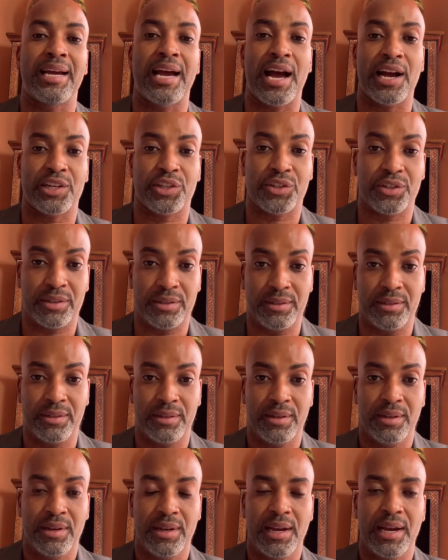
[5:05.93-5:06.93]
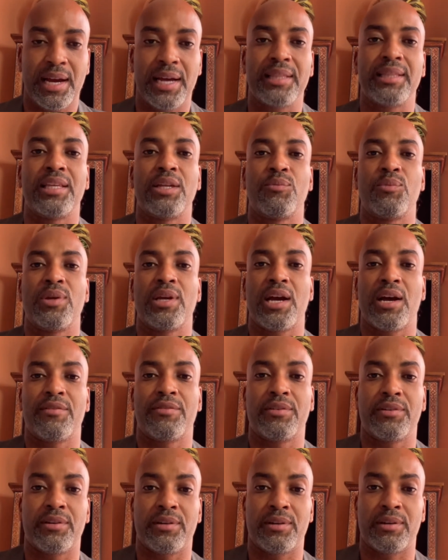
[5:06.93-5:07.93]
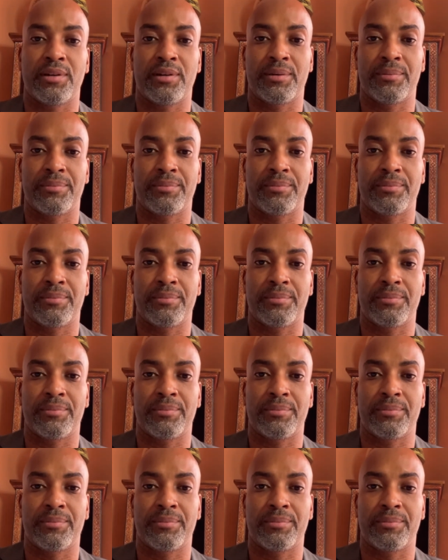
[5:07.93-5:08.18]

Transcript: action, and then we have a